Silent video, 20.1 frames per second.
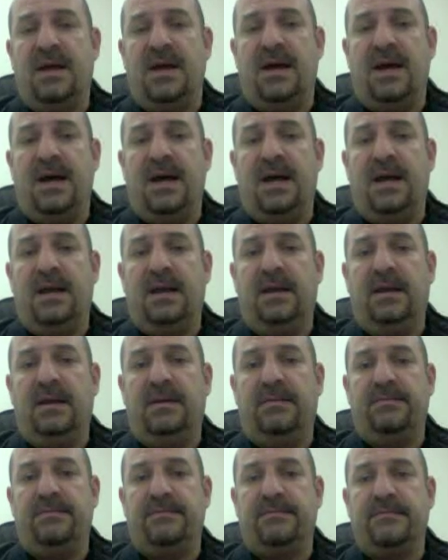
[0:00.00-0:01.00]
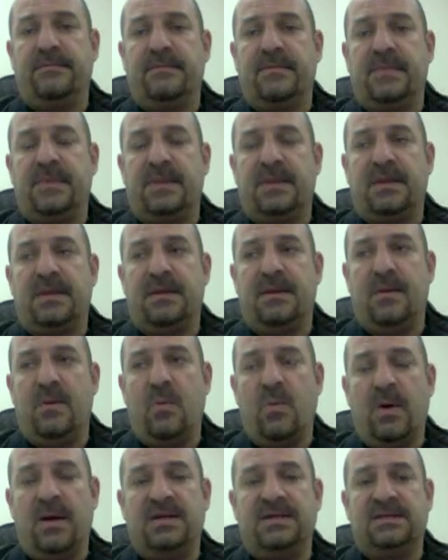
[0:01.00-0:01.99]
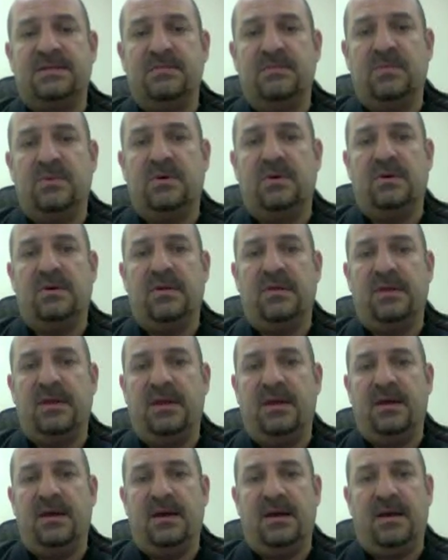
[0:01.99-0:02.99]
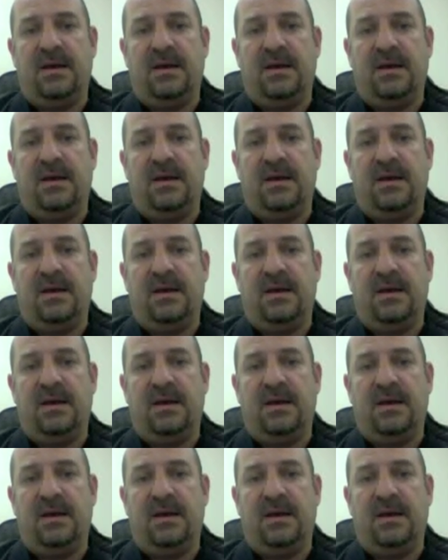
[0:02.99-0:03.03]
and once more the